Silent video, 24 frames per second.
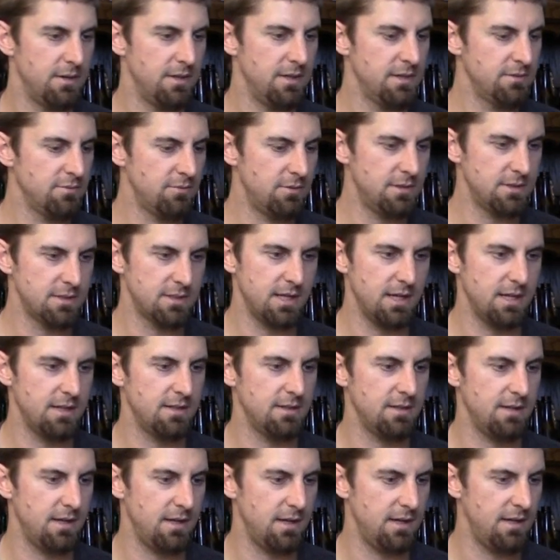This one's
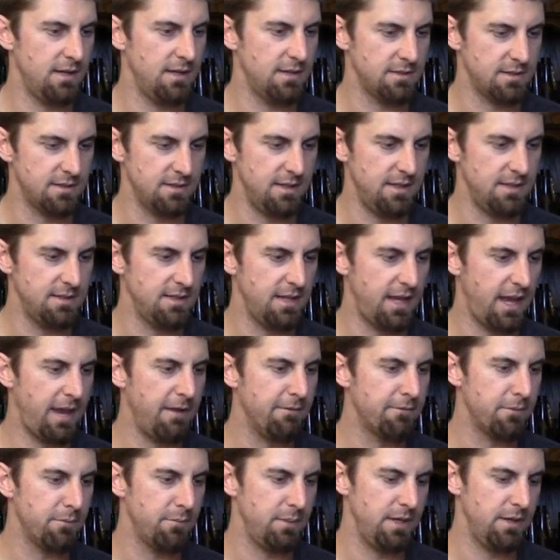getting it's an easy A
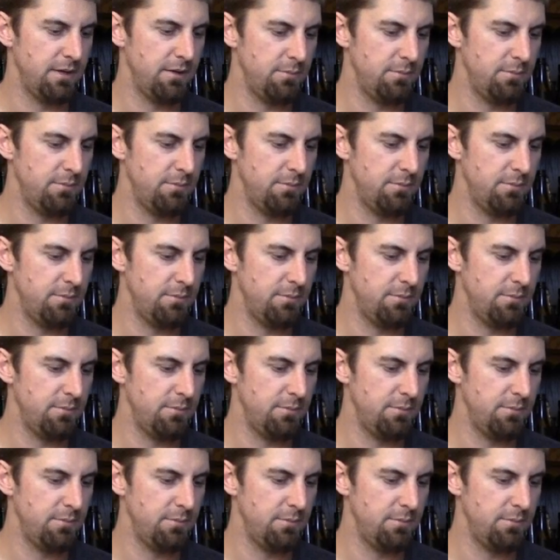for me.